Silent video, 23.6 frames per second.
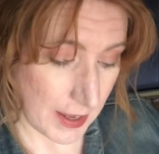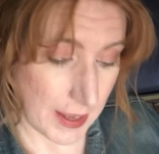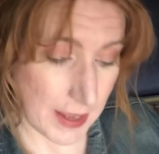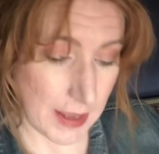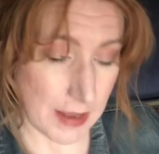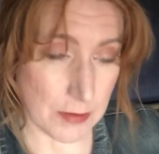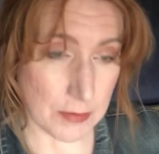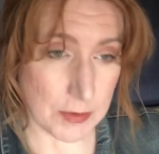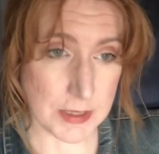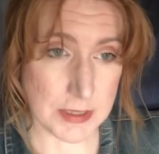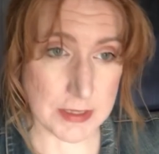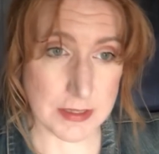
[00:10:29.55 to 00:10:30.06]

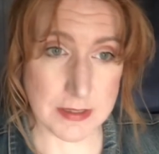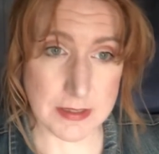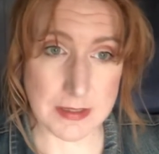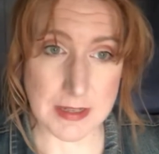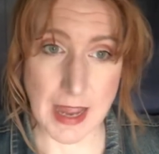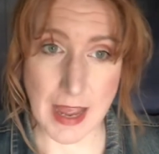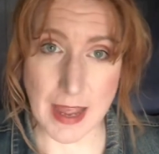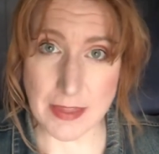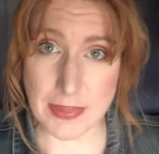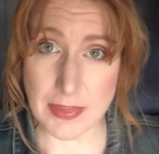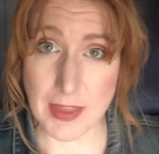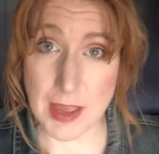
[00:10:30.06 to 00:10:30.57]
It was
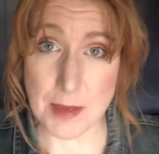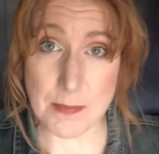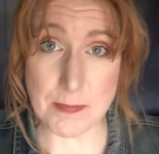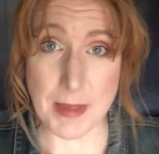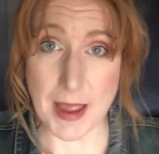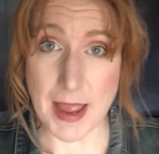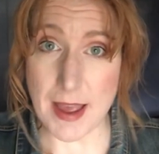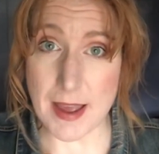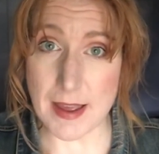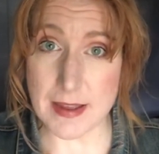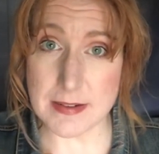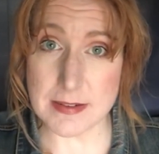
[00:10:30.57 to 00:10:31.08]
not that
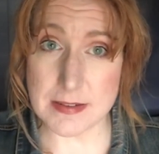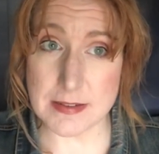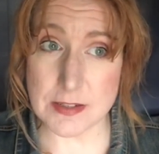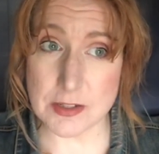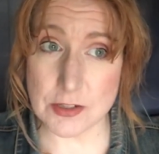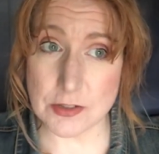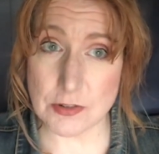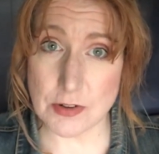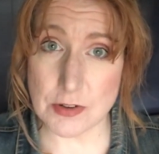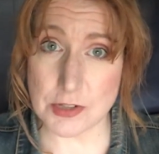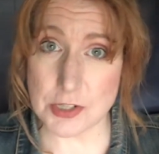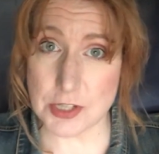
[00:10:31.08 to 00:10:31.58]
bad to
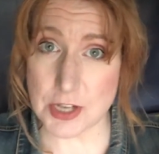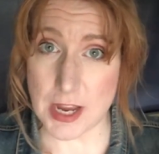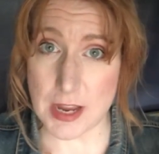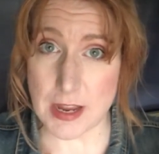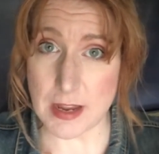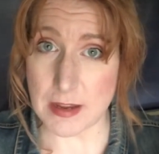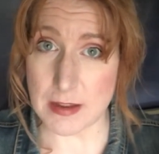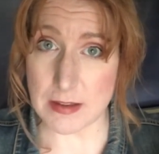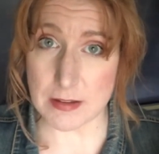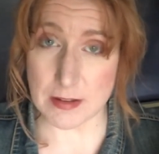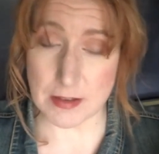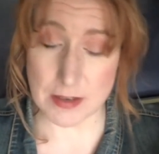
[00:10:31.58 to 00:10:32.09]

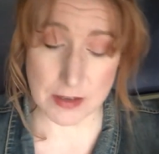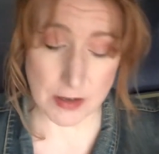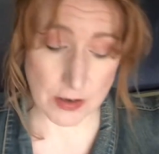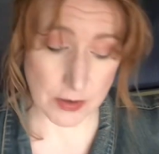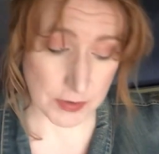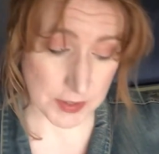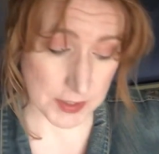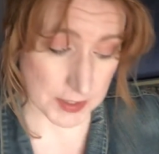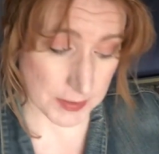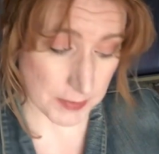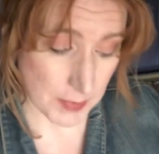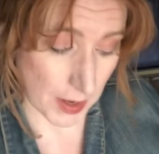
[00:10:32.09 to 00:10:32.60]
crochet. You know,
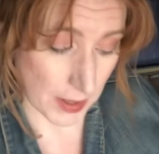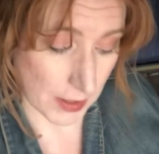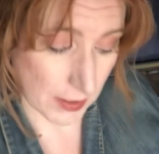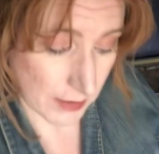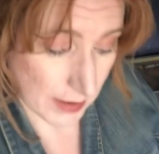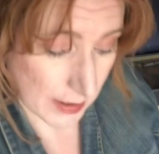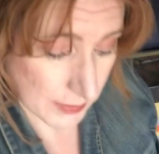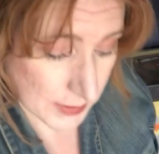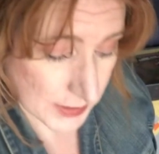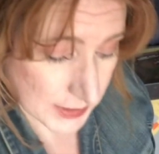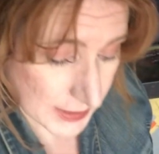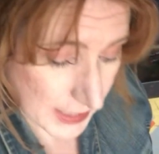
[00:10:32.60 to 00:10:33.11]
the smaller
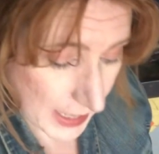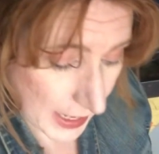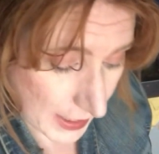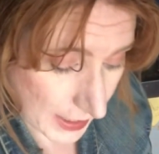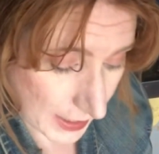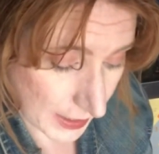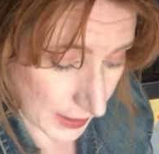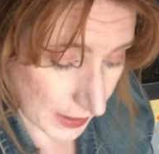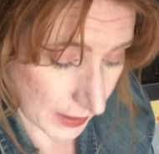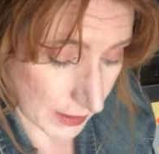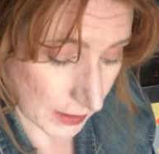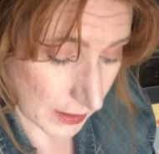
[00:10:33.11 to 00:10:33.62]
I was
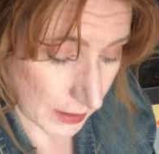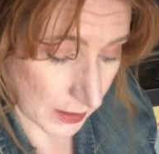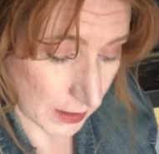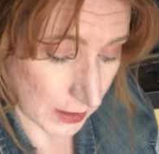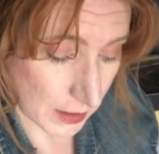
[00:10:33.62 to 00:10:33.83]
getting,